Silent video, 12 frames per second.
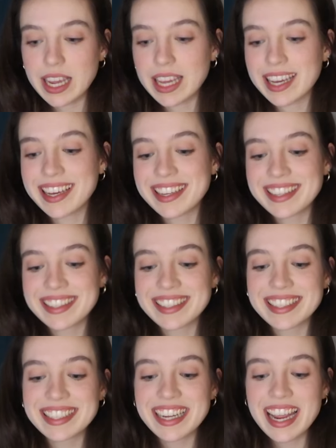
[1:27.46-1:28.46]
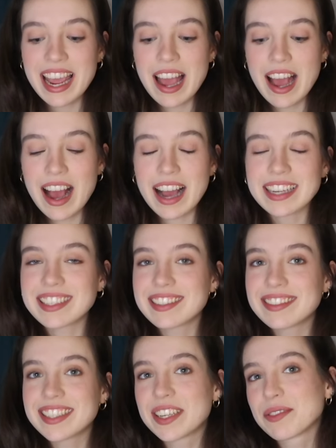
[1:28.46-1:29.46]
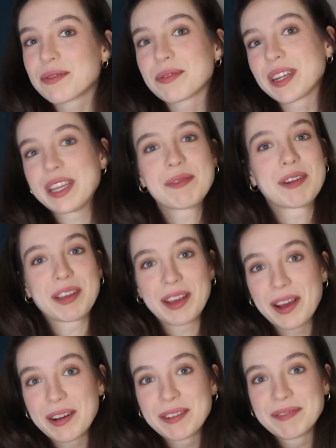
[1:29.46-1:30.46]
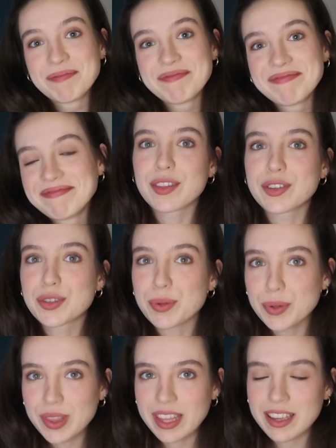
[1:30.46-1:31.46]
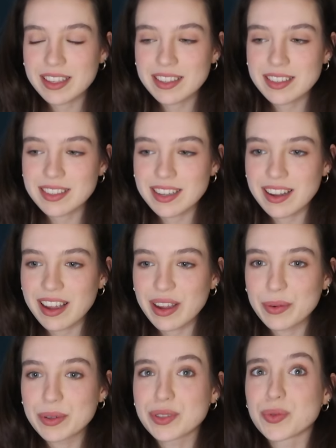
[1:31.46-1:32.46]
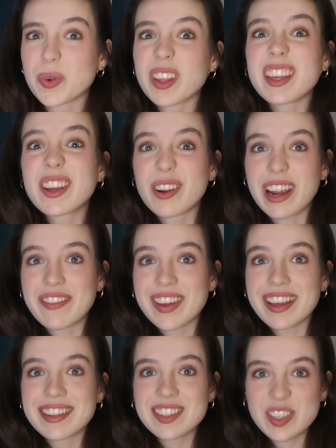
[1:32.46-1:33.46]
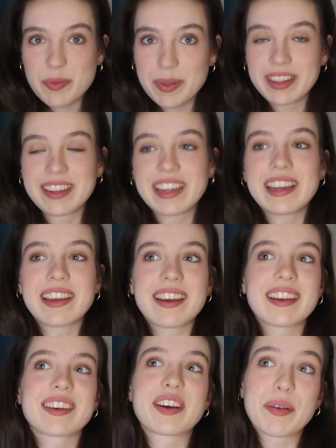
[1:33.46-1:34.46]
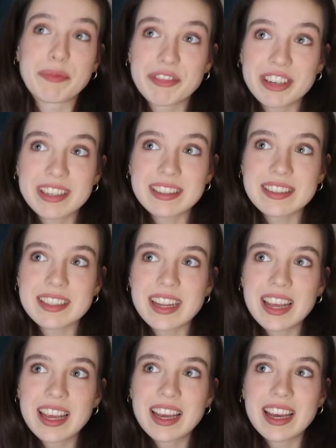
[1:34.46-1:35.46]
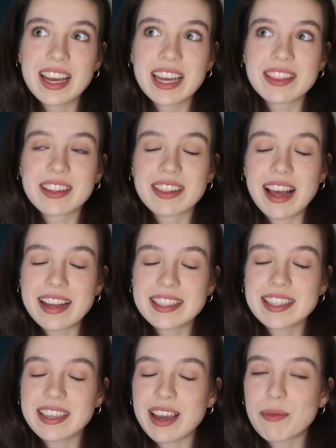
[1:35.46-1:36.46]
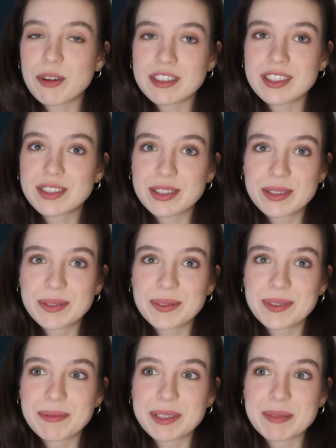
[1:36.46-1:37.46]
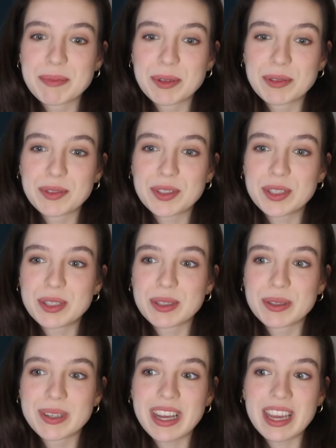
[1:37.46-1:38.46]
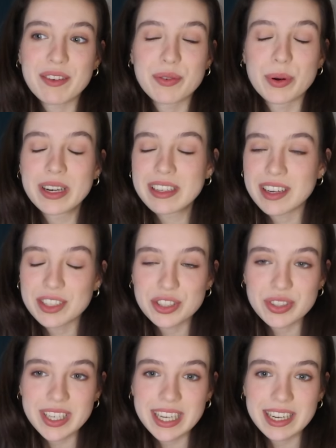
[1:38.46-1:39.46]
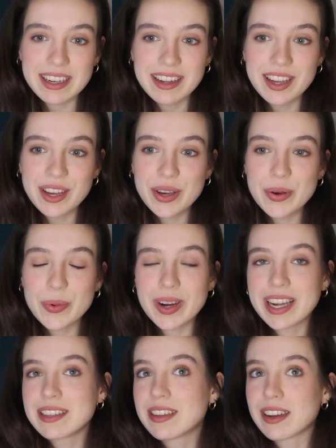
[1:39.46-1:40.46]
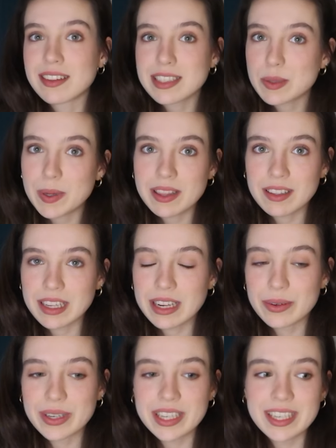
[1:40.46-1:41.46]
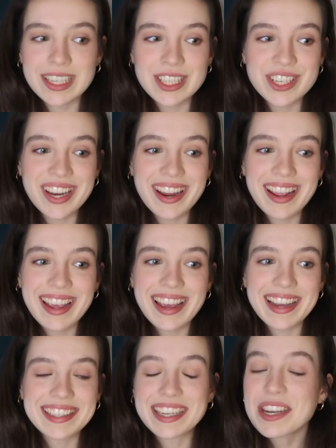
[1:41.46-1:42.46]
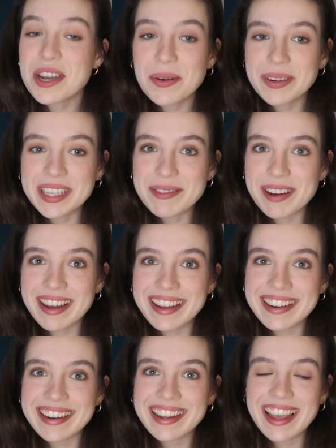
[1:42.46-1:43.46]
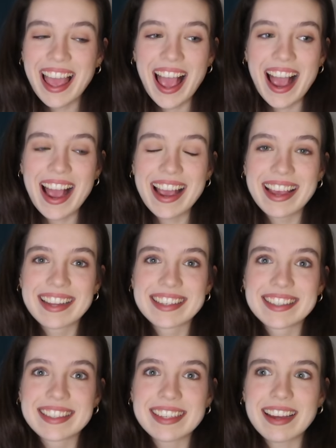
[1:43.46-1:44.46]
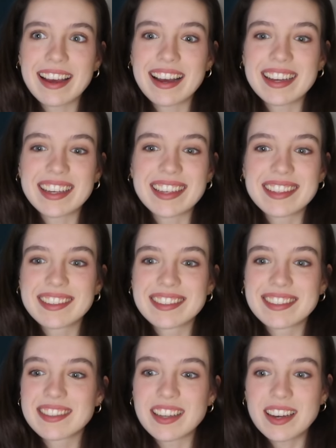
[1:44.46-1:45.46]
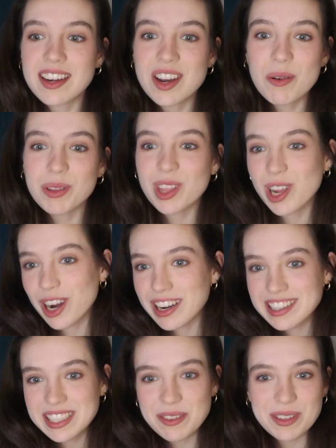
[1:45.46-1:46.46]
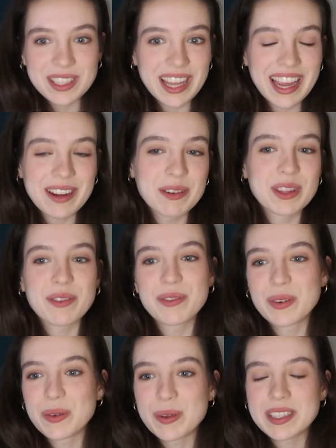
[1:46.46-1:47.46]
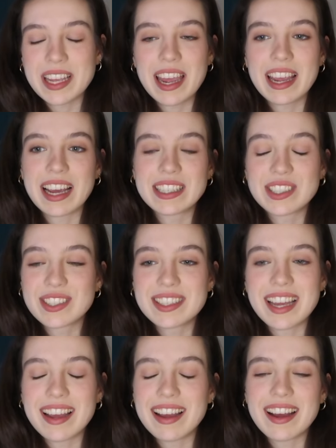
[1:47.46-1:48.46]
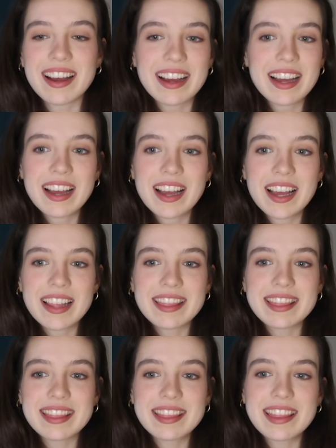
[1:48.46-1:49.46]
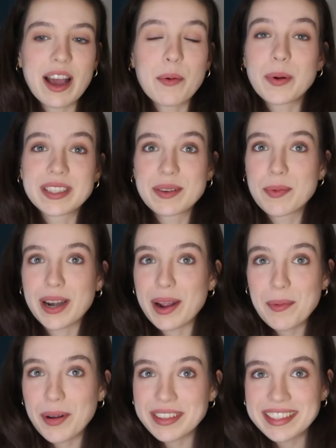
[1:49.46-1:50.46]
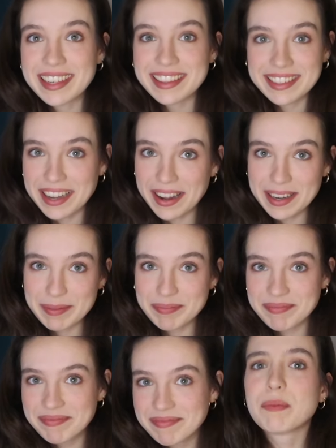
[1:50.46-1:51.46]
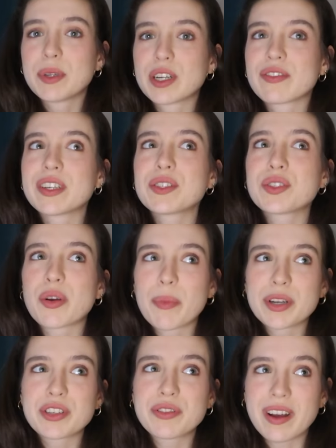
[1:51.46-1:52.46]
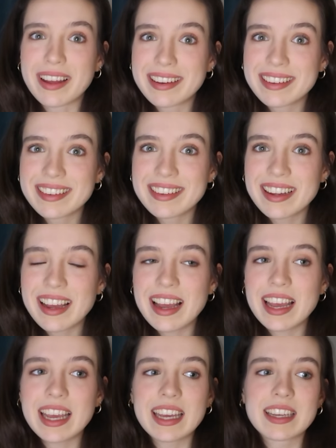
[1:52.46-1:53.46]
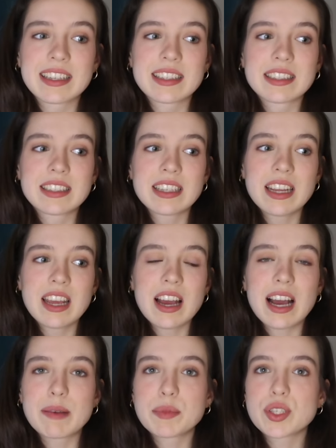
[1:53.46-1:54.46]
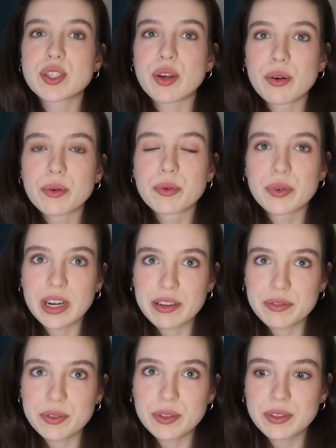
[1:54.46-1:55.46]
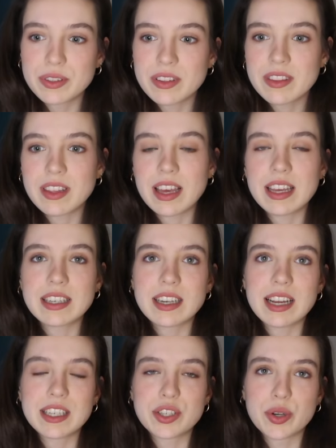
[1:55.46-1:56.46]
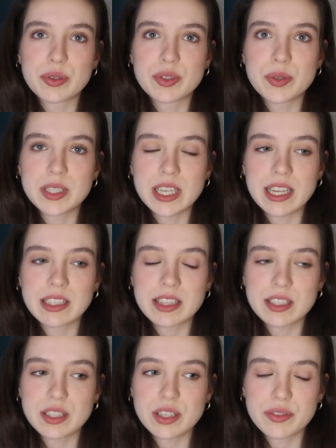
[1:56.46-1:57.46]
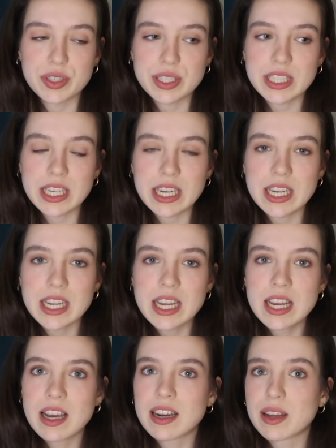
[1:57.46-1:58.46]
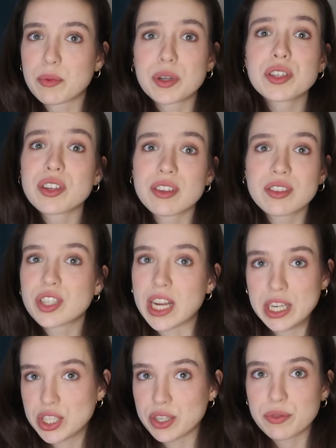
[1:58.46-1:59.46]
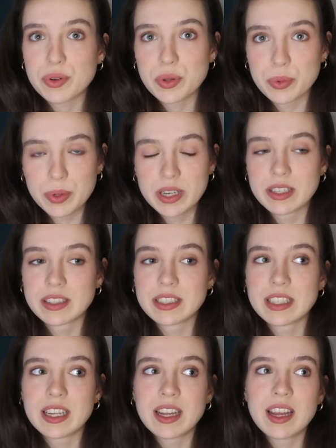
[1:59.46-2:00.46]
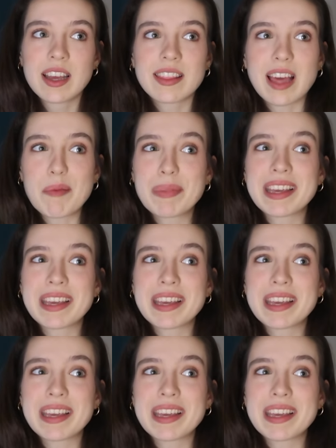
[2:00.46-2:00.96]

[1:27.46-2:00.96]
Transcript: and didn't really want to go. The truth is, I was really craving stability and comfort, and the last thing I wanted to do was move to a foreign country where I didn't speak the language, I didn't know anyone, and I didn't know what the currency was like, what the food was like. That wasn't what I wanted at the time. Minerva is so much fun, and I'm so grateful that I chose to attend this university, and I wouldn't change it for the world. That